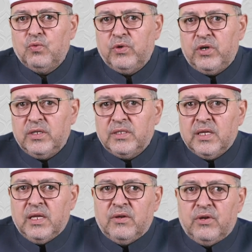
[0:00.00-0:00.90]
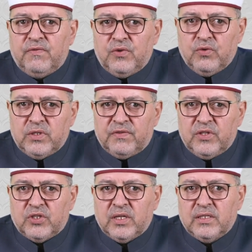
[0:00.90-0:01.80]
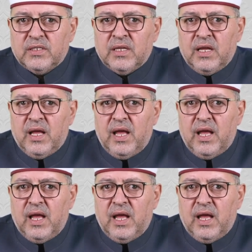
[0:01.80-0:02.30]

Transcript: words, review definitions,